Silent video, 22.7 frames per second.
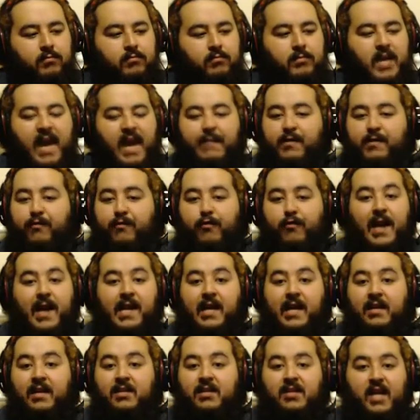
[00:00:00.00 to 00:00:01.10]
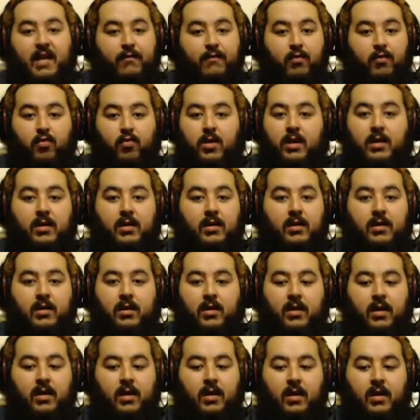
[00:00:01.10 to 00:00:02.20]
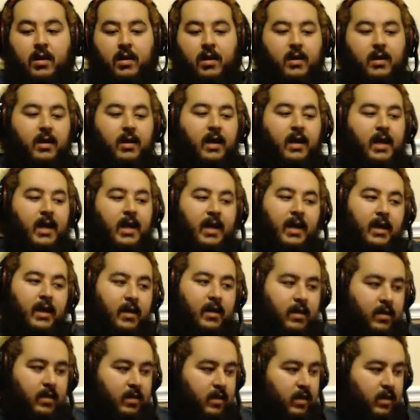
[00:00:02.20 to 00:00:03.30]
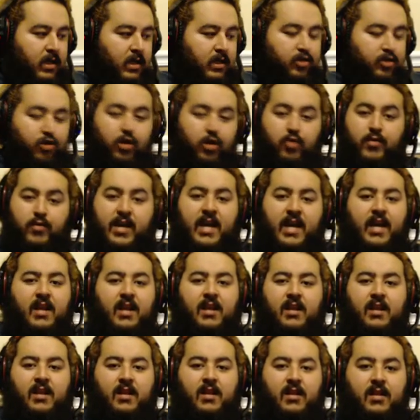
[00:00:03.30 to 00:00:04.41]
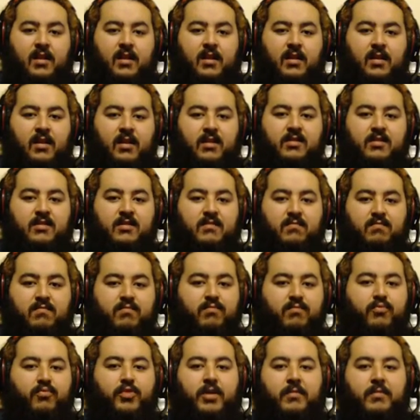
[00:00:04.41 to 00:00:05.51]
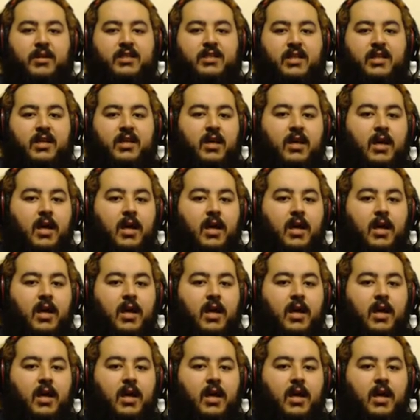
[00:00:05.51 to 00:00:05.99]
Happy Friday to everyone. And enjoy your weekend. That's pretty much it.